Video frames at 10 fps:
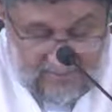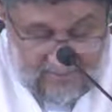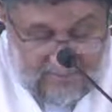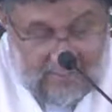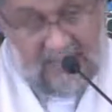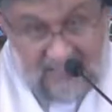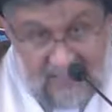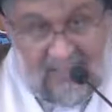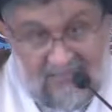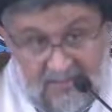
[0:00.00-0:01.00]
And that
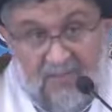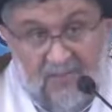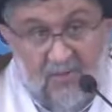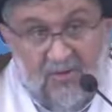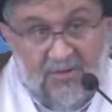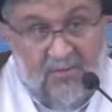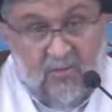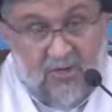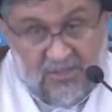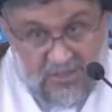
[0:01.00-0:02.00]
is a very important
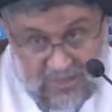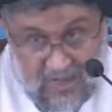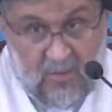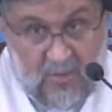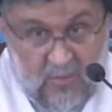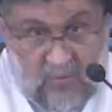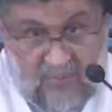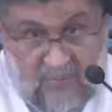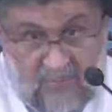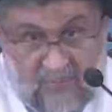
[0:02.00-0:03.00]
point now.
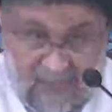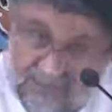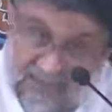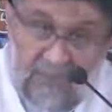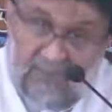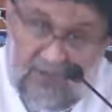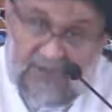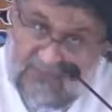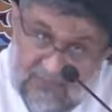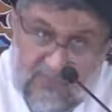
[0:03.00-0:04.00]
Verse number
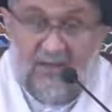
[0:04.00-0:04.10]
15.